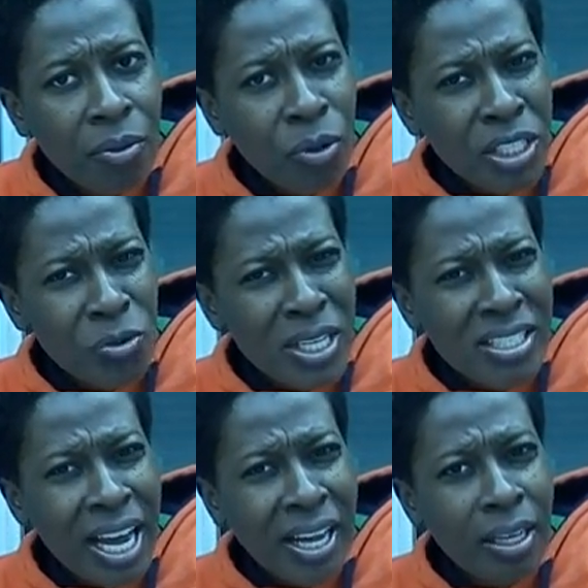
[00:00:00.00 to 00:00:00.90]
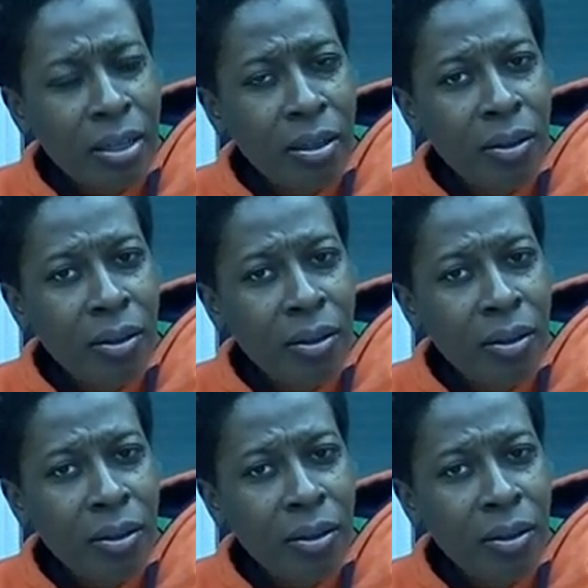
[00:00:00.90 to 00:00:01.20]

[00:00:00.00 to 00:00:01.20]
What do we say?